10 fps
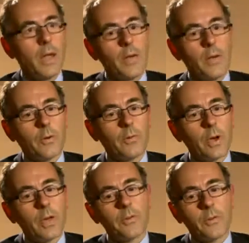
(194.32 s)
There's
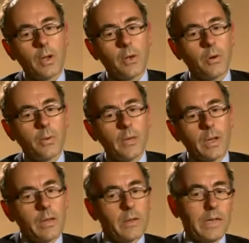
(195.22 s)
also,
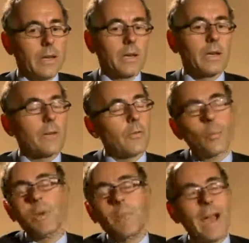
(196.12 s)
secondly, a kind of
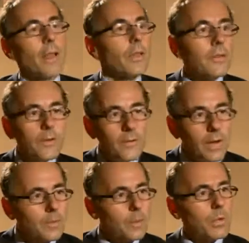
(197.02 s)
rebalance
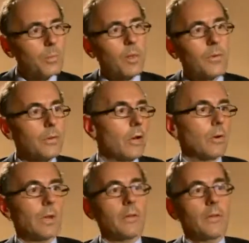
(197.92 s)
effect that people have
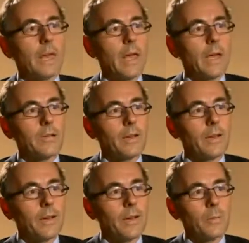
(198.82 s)
noticed that
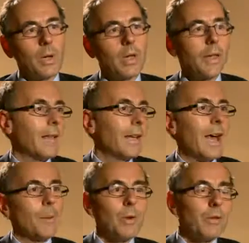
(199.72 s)
that
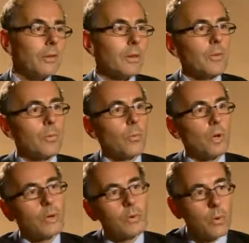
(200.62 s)
happens, because
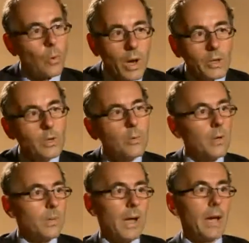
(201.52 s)
what you do when you
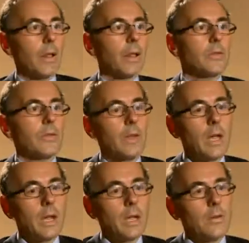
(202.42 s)
rebalance
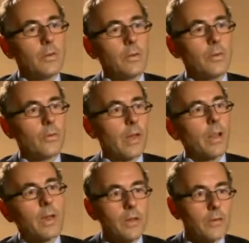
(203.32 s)
is you're
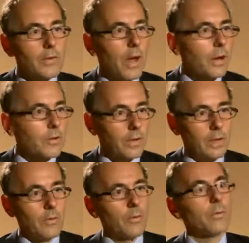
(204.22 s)
selling the stocks that
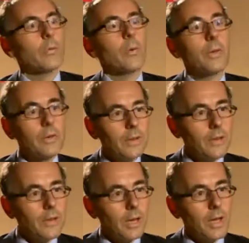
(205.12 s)
have
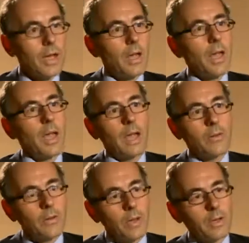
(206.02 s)
risen,
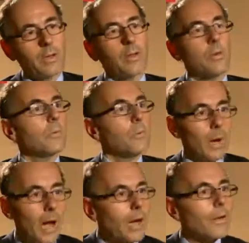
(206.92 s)
and you're
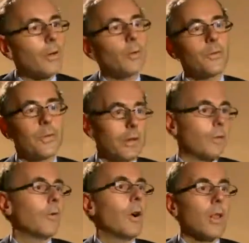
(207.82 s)
buying those that have
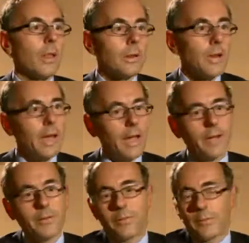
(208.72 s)
fallen.
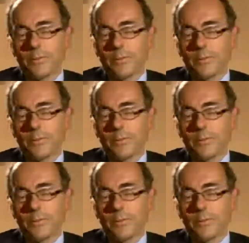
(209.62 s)
And